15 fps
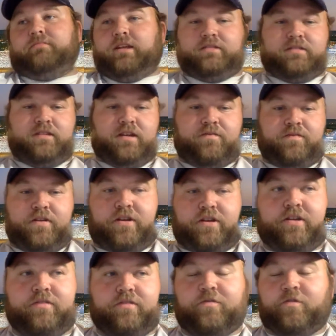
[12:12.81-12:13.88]
That's not very
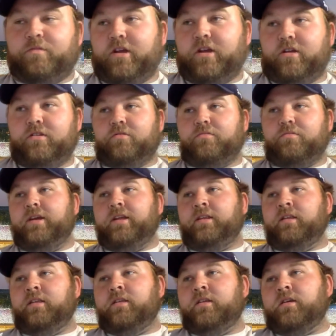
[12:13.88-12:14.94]
good for my underbet.
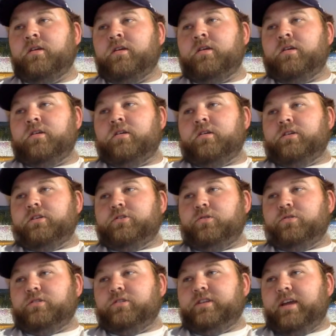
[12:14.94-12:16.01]

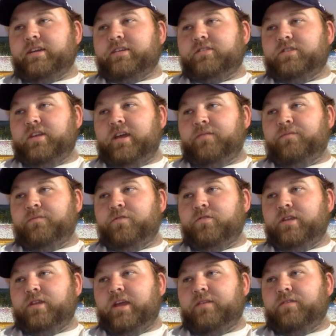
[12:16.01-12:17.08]
Georgia Tech, Stanford,
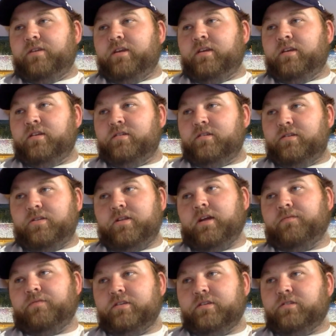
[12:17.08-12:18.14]
Navy, and then
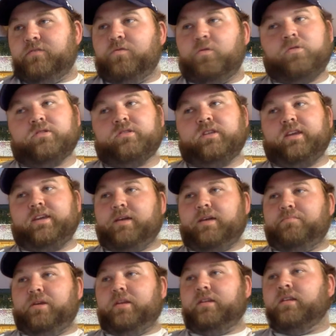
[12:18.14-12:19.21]
obviously Florida State got
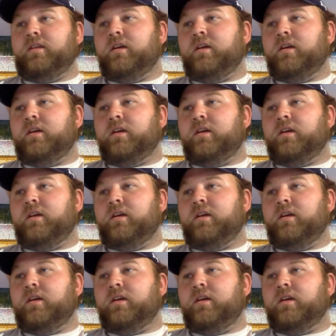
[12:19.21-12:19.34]
beat.